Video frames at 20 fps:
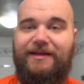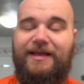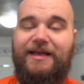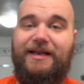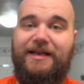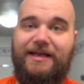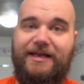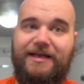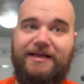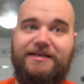
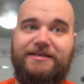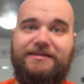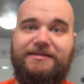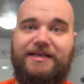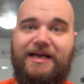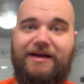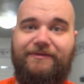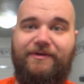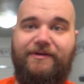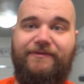it
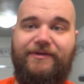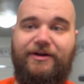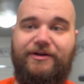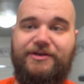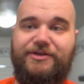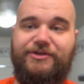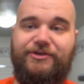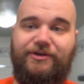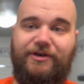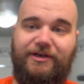have a
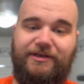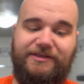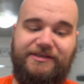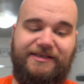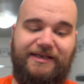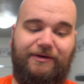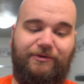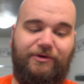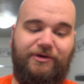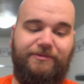very strong
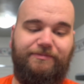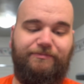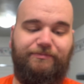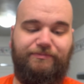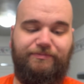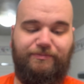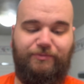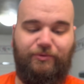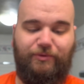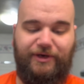sour
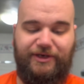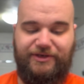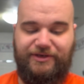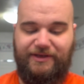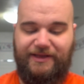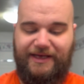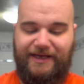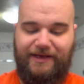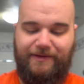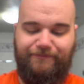point
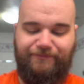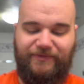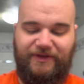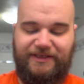to that.